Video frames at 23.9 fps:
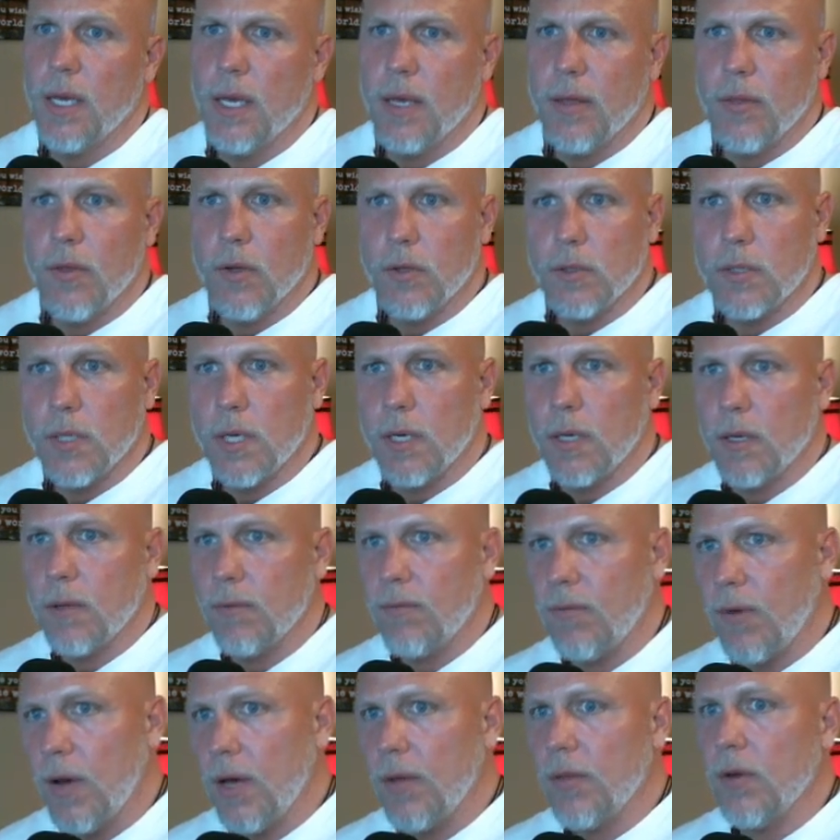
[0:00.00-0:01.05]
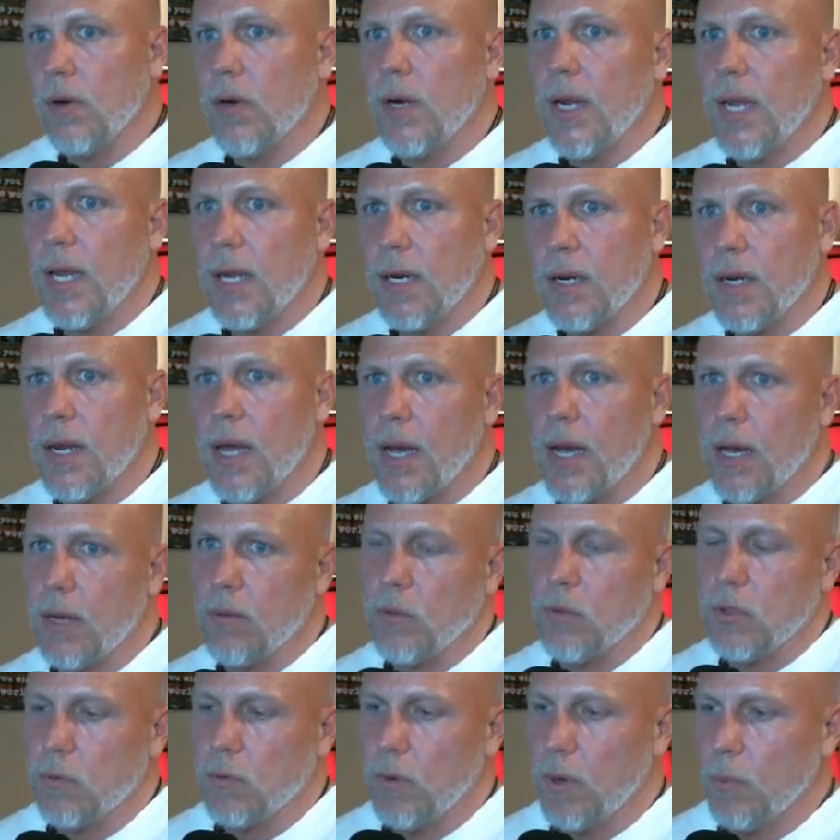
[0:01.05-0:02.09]
There's a father and dad,
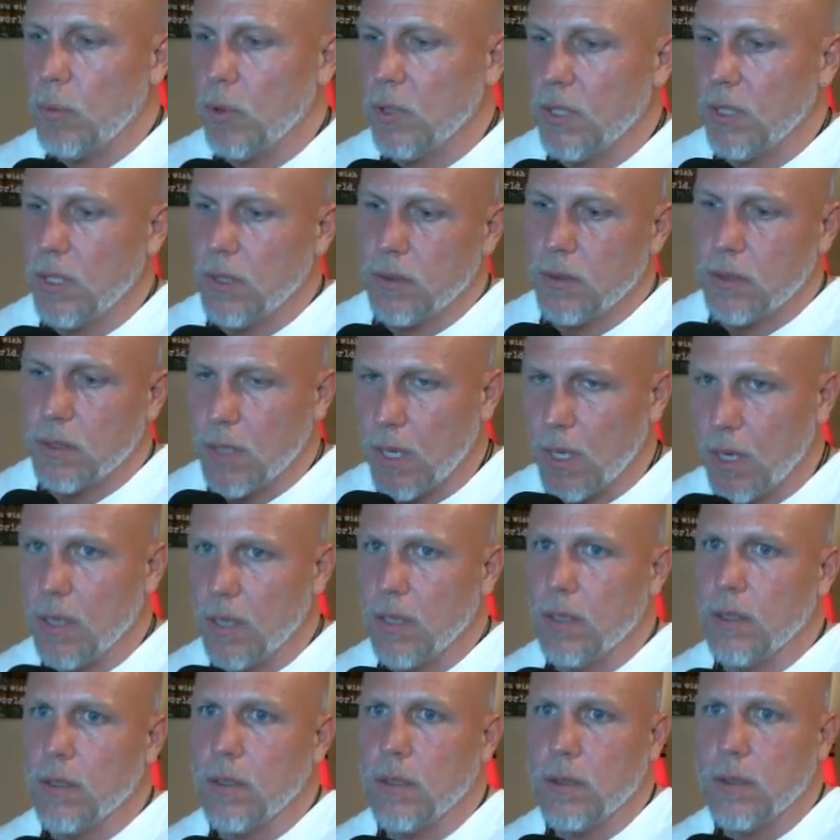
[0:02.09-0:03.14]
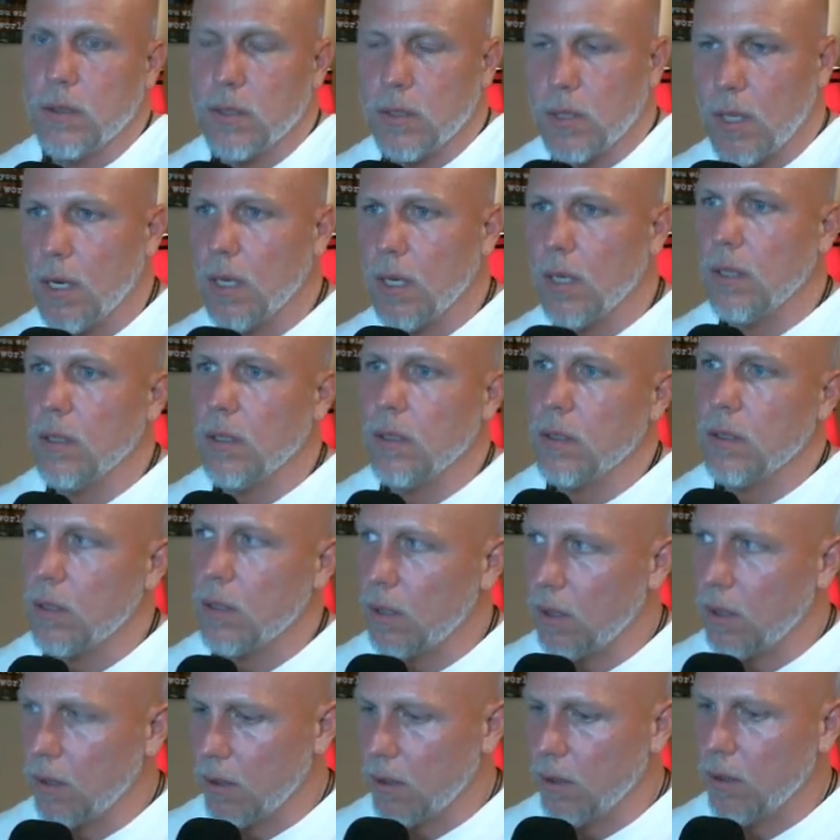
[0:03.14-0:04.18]
which represents sun. Sun
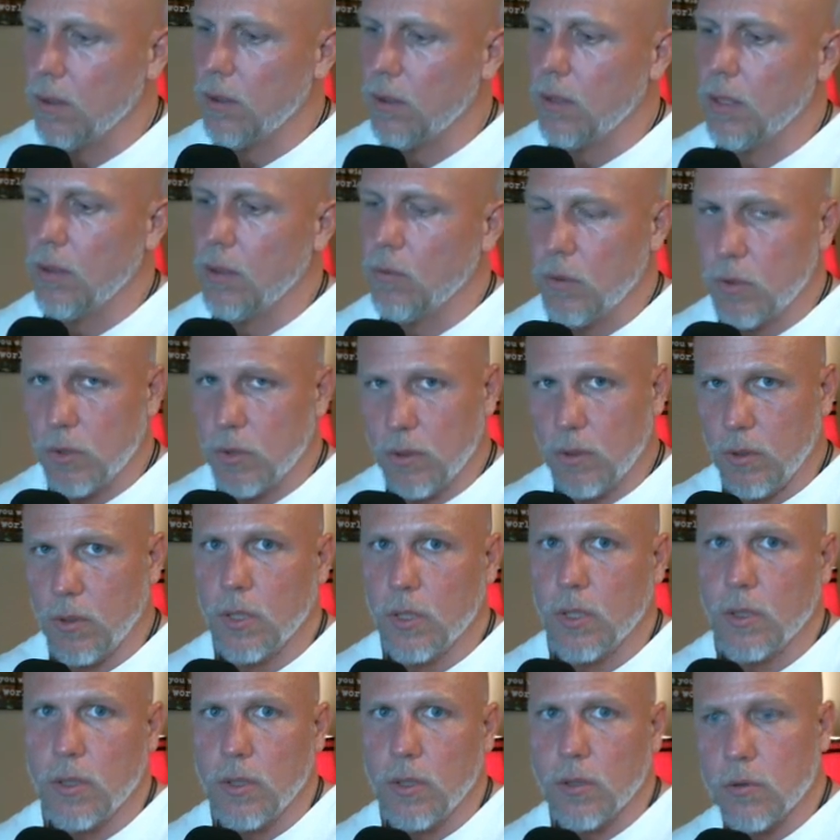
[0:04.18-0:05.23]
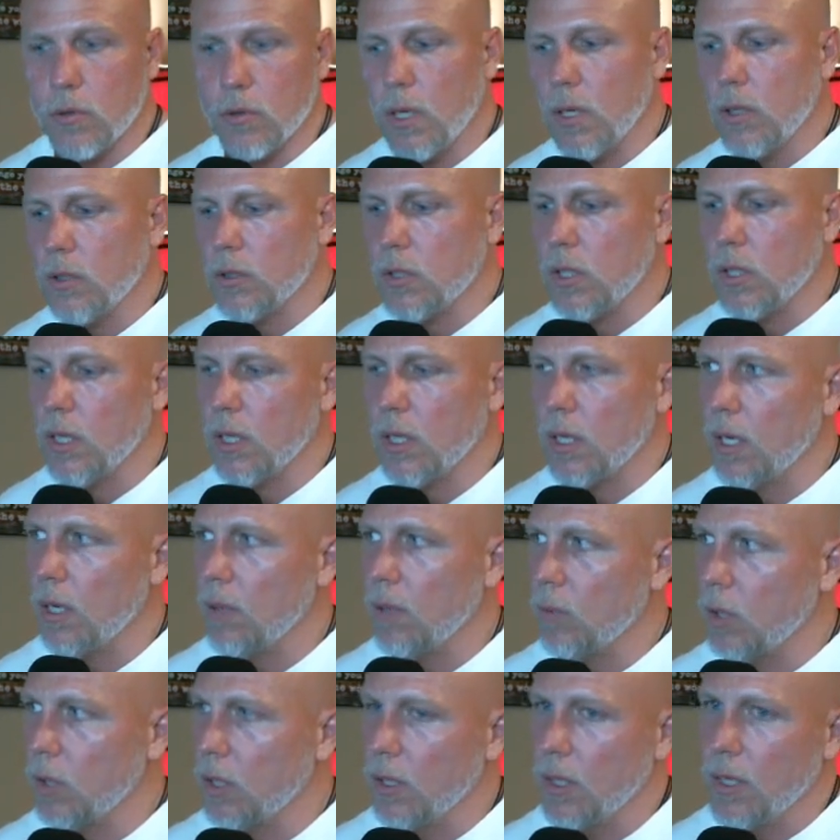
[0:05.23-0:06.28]
clearly, we'll look at the astrology again,
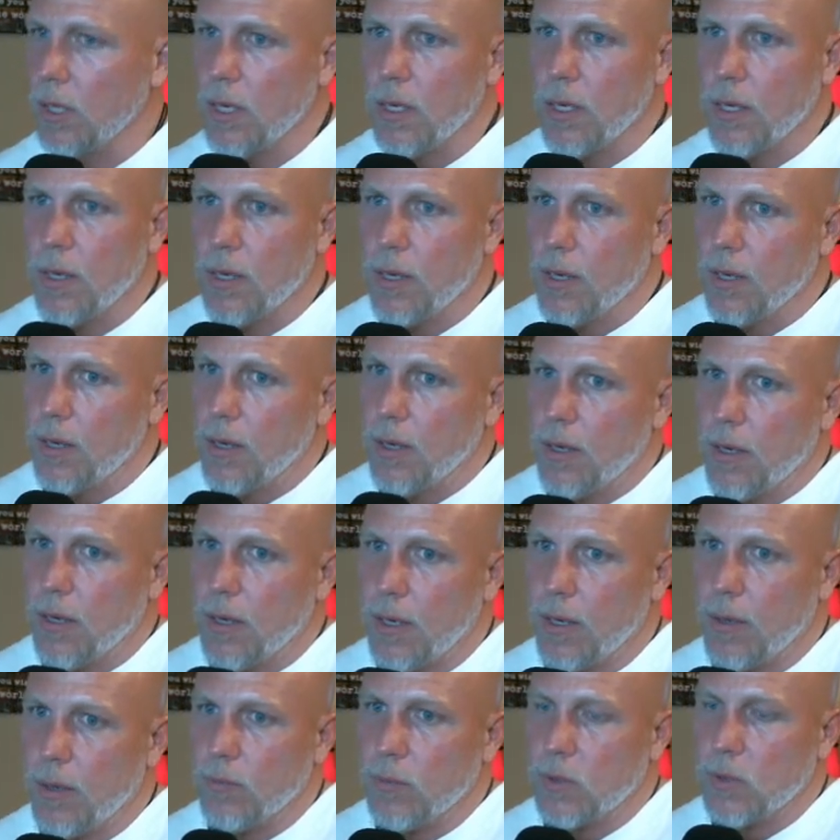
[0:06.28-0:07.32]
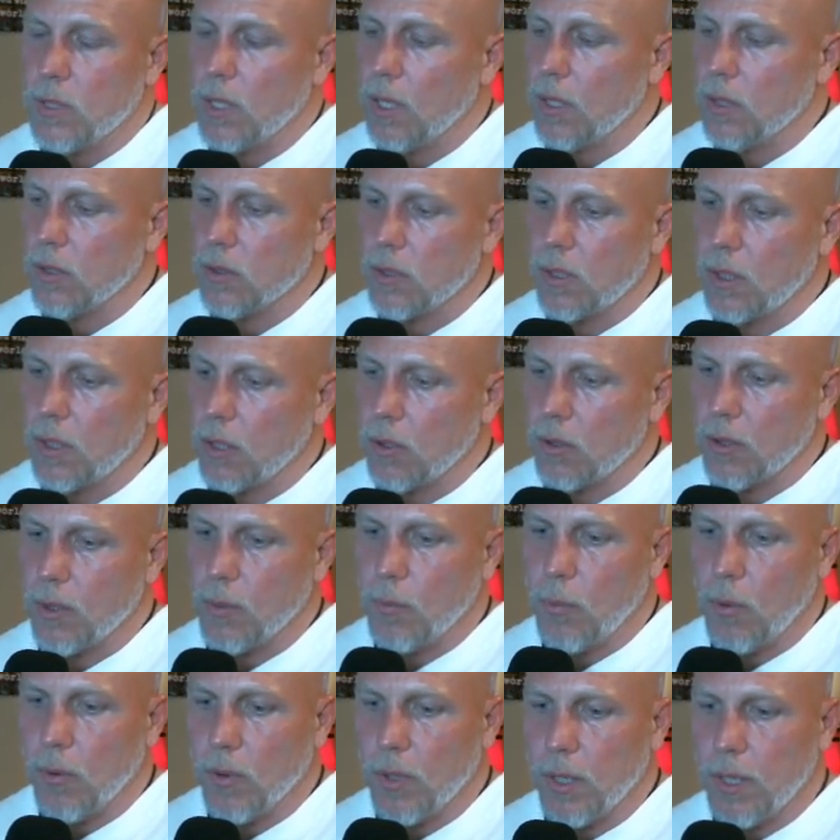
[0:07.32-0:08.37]
but sun is clearly
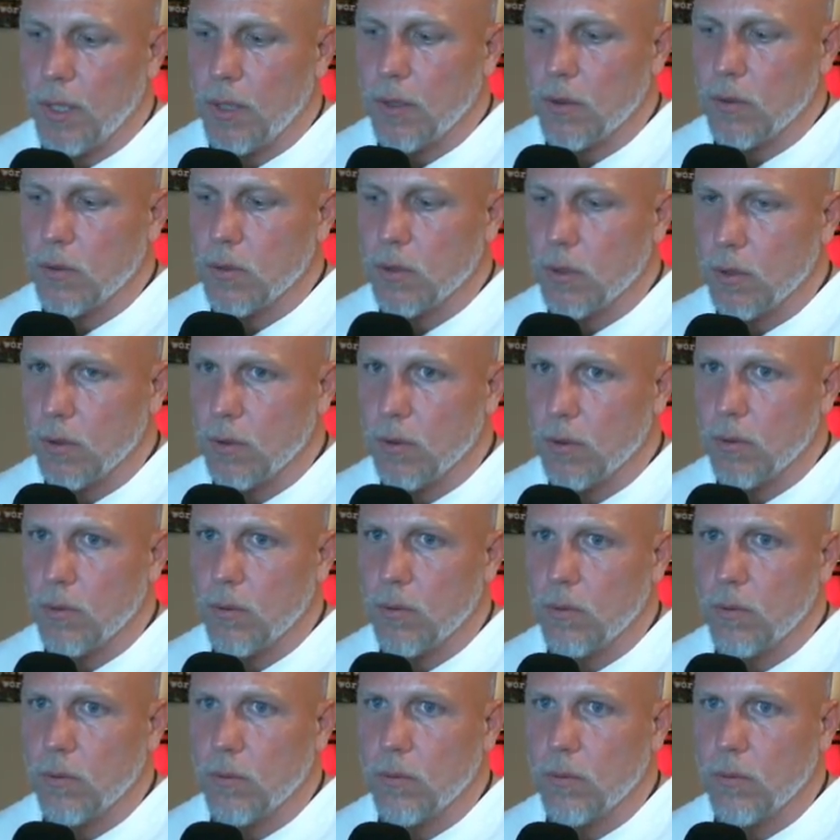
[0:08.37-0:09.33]
pointing to,